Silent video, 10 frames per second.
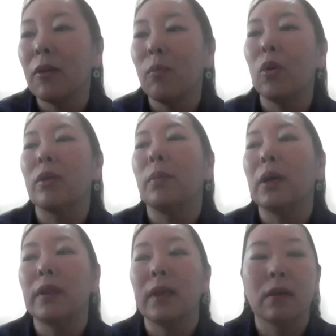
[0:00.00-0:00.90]
more
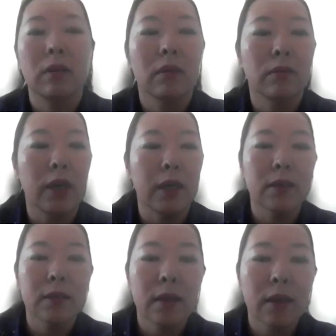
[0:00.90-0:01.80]
about their
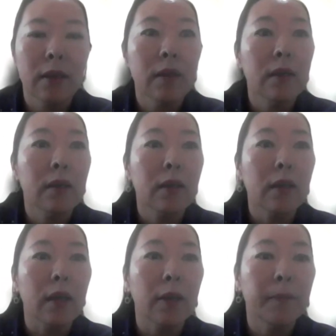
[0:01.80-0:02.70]
rights.
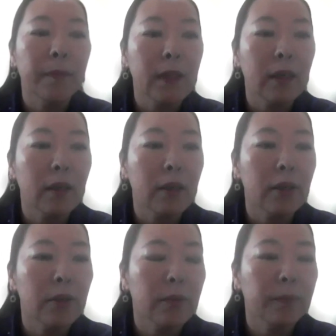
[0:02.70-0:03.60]
Okay,
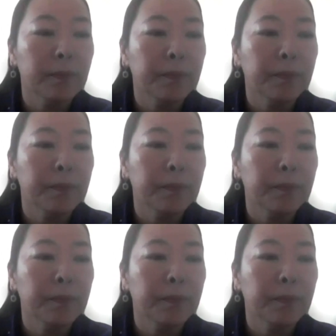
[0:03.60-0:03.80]
thank you.